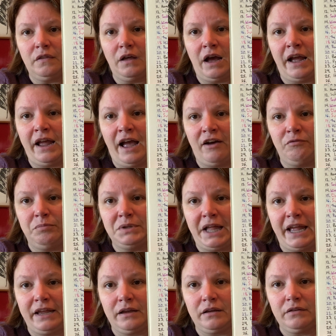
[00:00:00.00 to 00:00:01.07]
I have
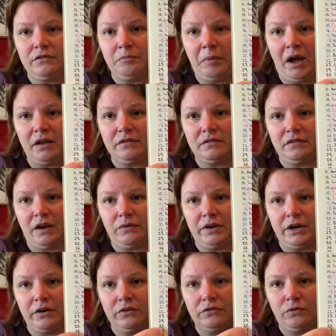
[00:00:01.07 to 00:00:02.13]
blank spots down here.